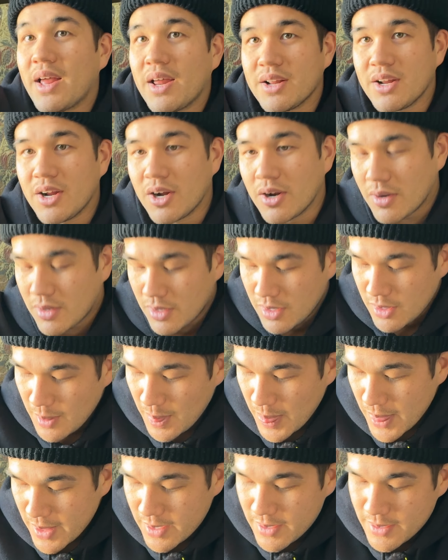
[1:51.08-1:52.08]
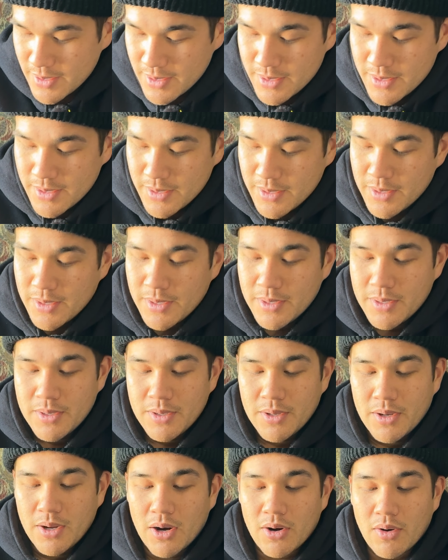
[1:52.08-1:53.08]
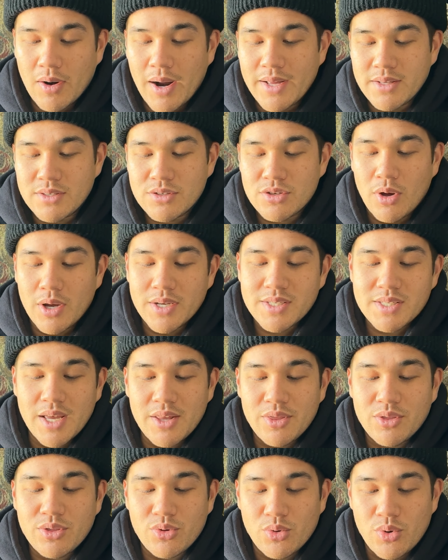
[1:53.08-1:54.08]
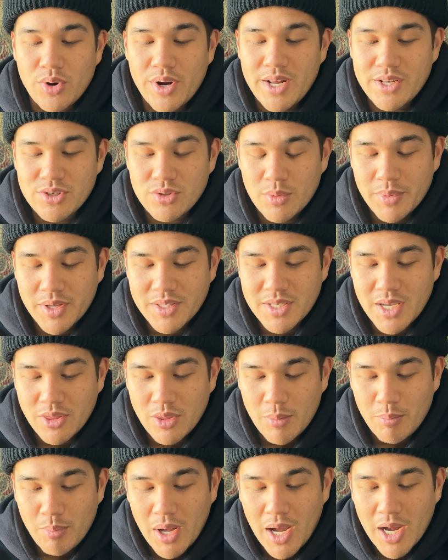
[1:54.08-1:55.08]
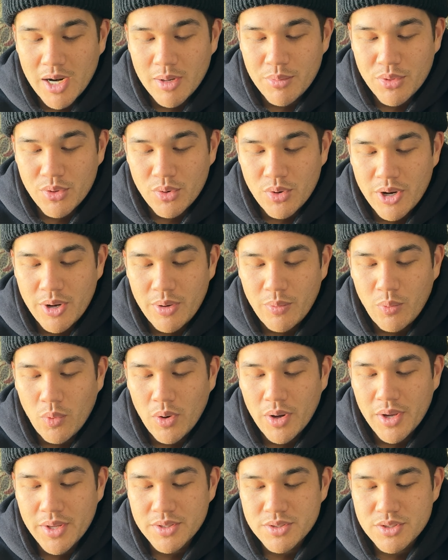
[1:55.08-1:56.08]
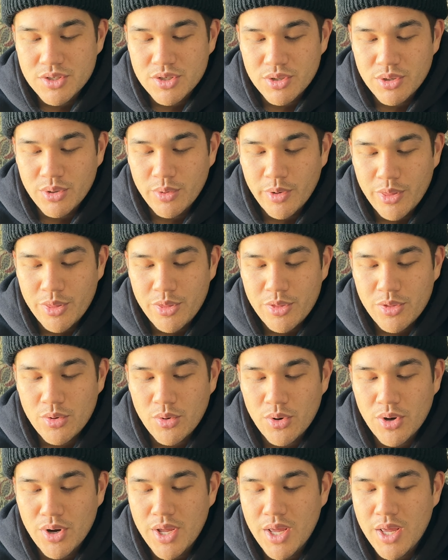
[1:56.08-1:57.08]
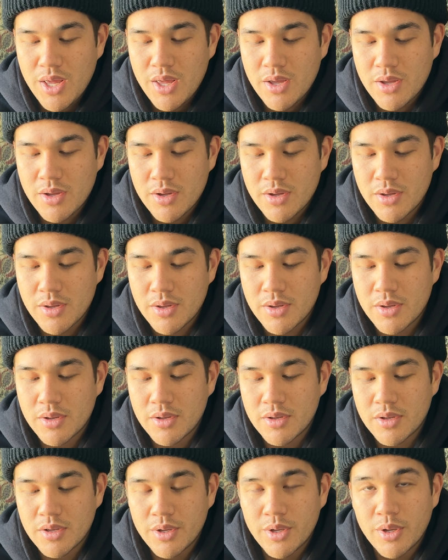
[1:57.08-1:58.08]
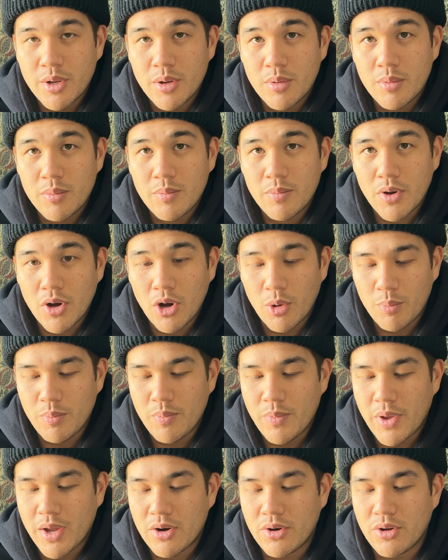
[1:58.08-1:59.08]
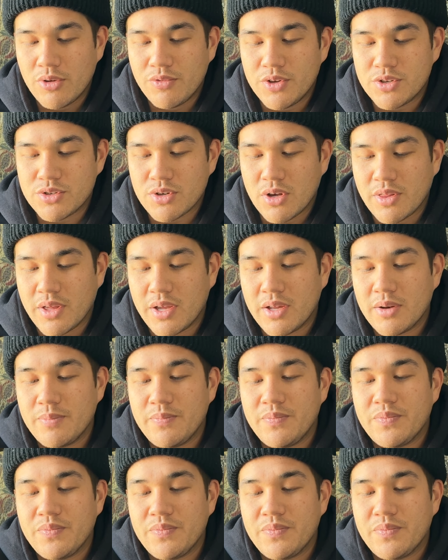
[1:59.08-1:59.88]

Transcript: out of here. All right, so I said 3. So I'm going to take the bottom 3. 1, 2, and 3. Oh, I don't know if you saw that.